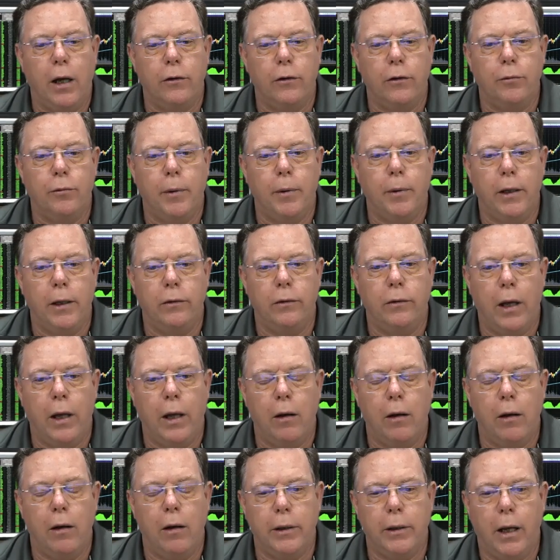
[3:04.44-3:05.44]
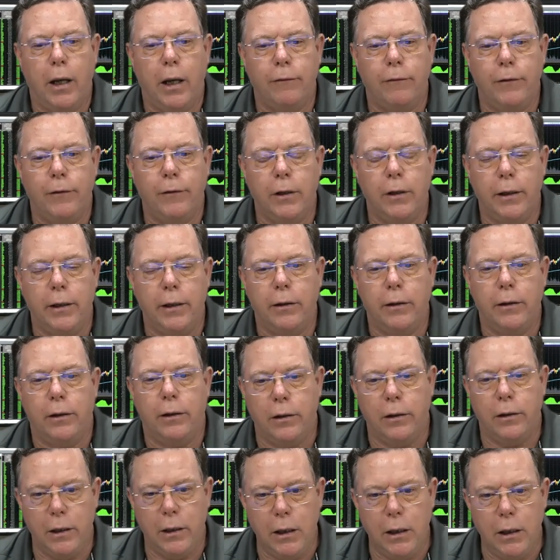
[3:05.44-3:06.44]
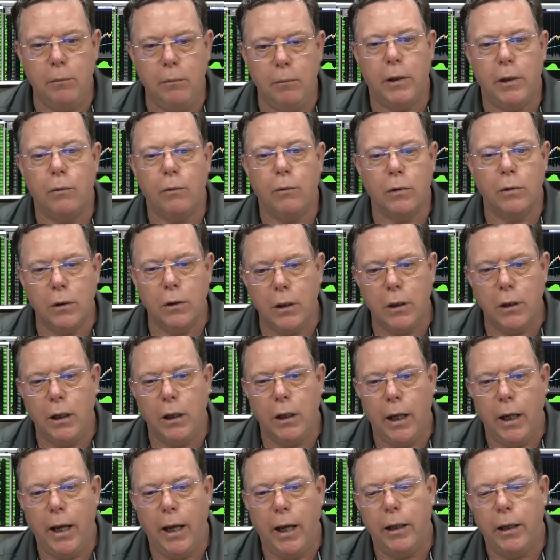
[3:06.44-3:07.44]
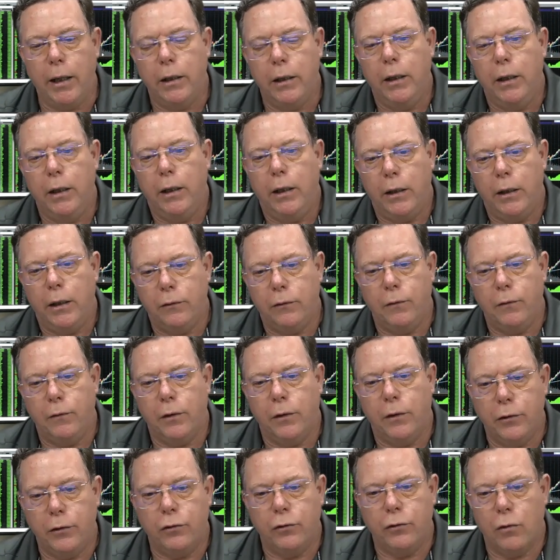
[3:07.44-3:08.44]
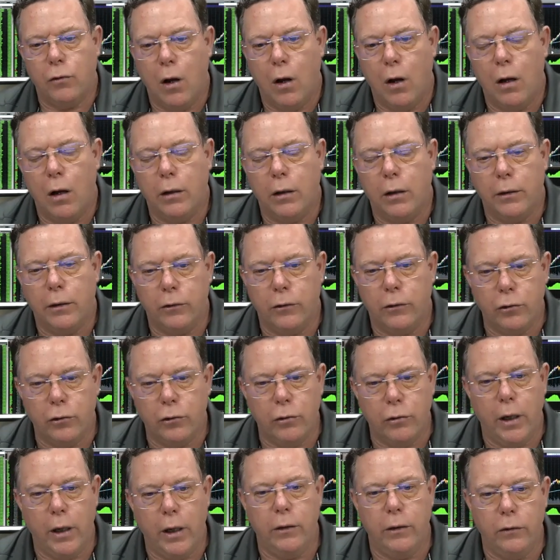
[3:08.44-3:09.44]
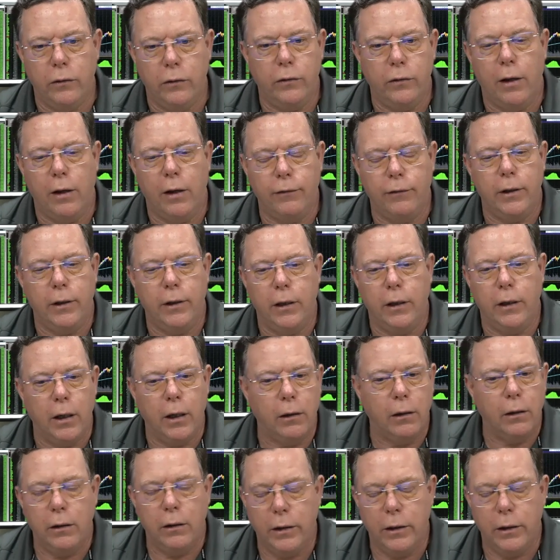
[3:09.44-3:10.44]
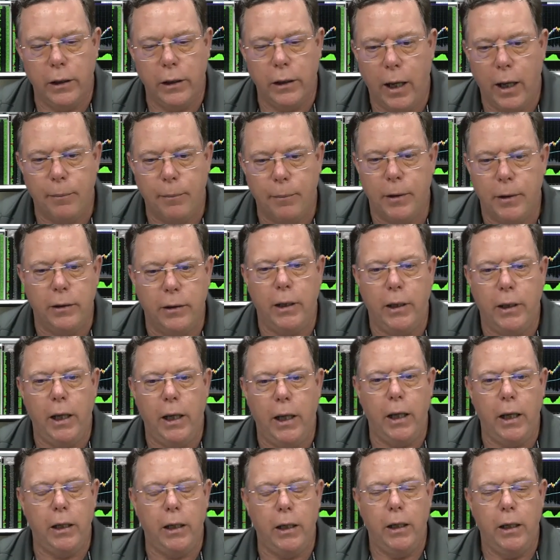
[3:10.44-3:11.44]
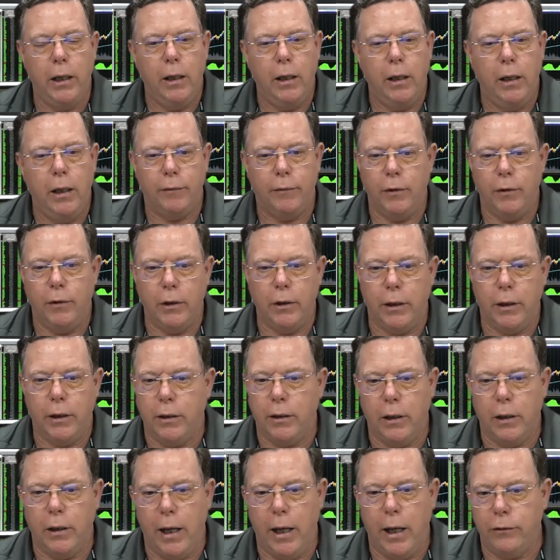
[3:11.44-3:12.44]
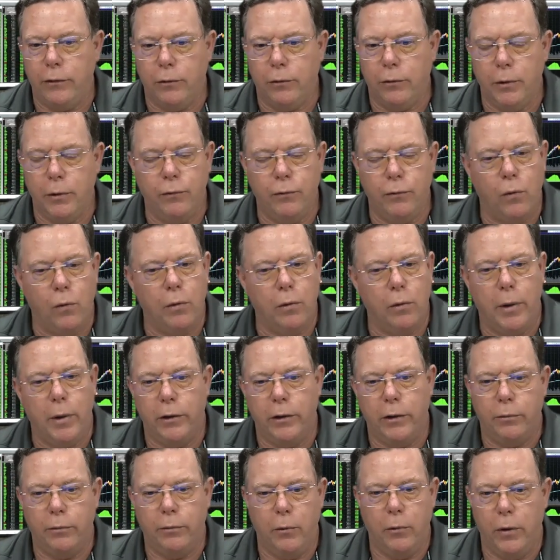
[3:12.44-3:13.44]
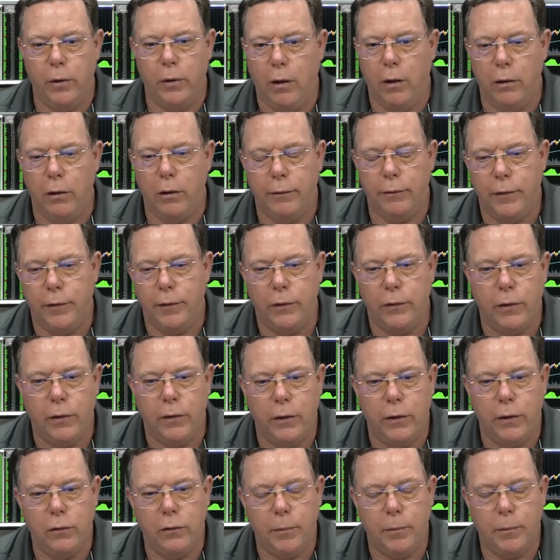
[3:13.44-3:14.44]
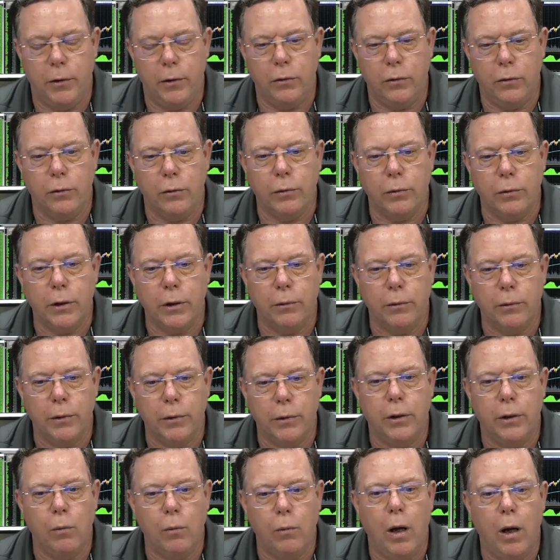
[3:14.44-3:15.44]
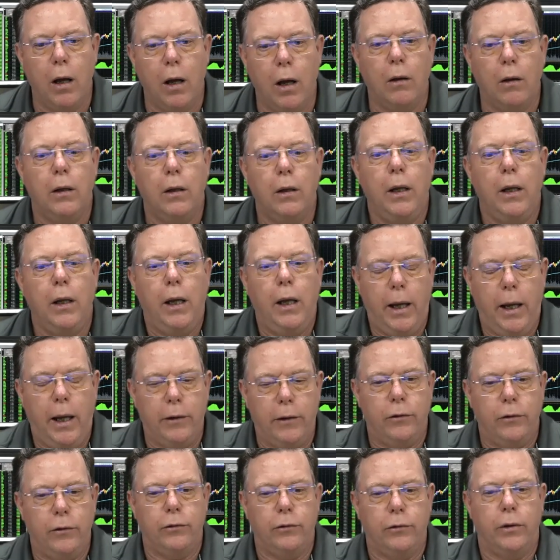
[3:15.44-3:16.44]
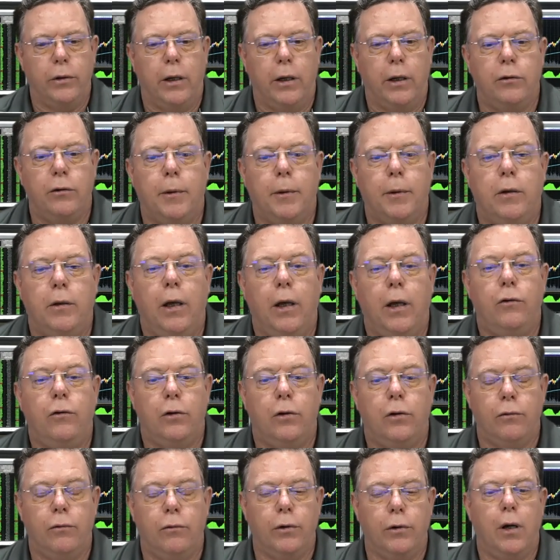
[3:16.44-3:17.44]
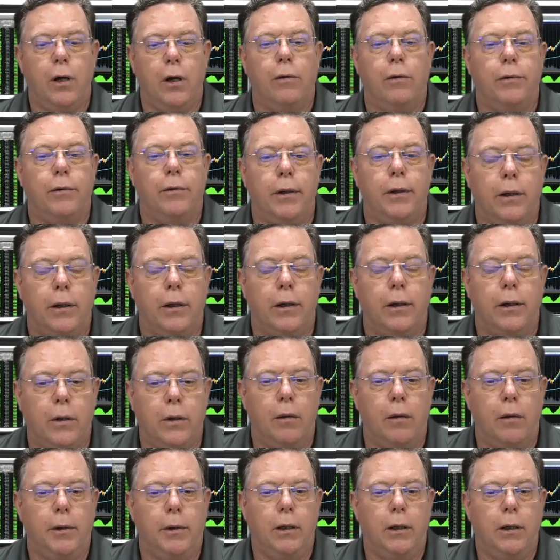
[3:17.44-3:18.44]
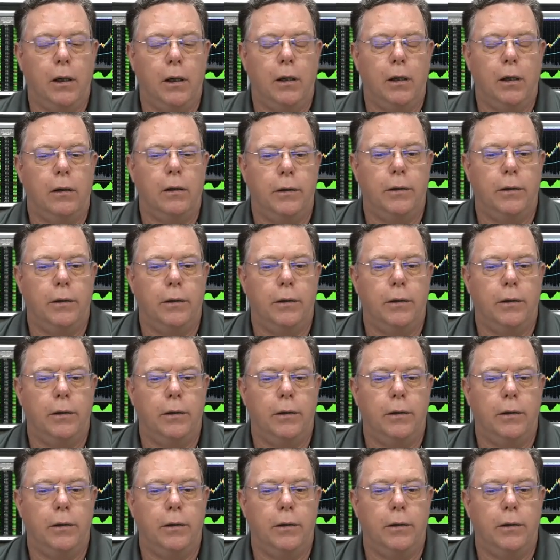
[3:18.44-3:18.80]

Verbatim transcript: how this plays out. But I feel like the theme that we're looking at is very strong. The trend is definitely there. It didn't happen today. But if you look at the last 3-4 months, boy, all of these things have been doing really, really well, as there's an expectation of recovery that's coming,